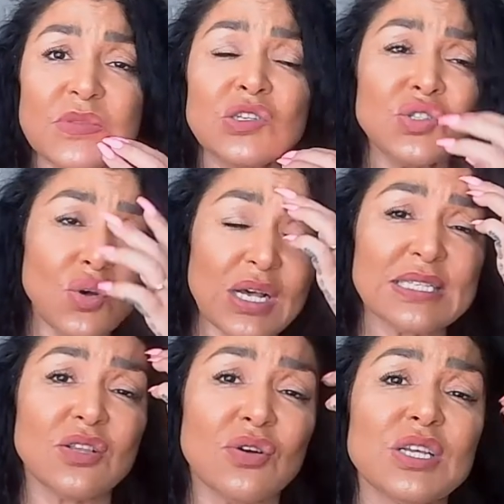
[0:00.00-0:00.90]
So
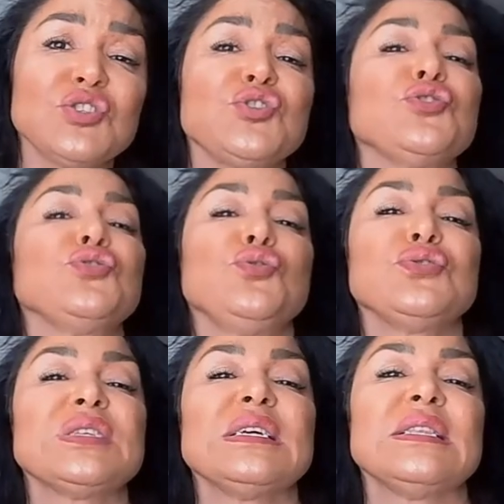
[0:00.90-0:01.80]
as long as you're
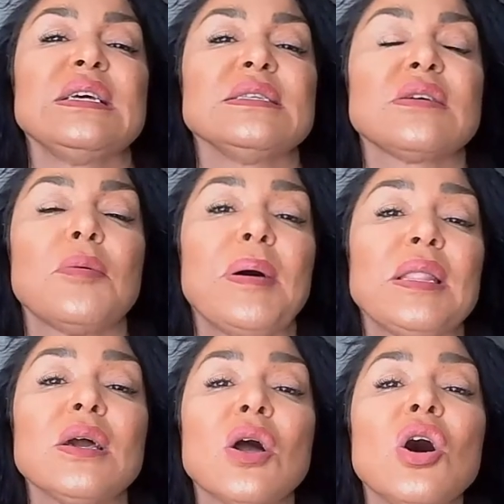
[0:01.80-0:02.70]
using these
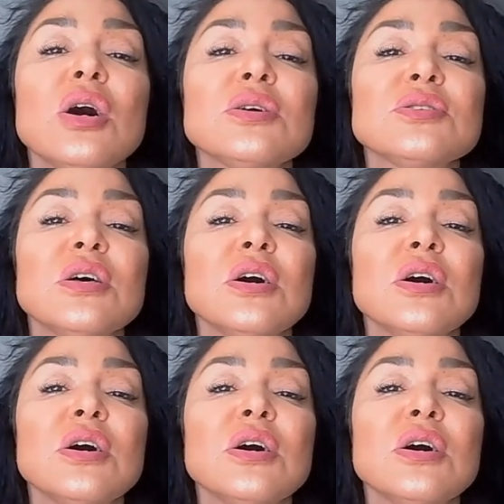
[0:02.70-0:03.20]
compelling hooks,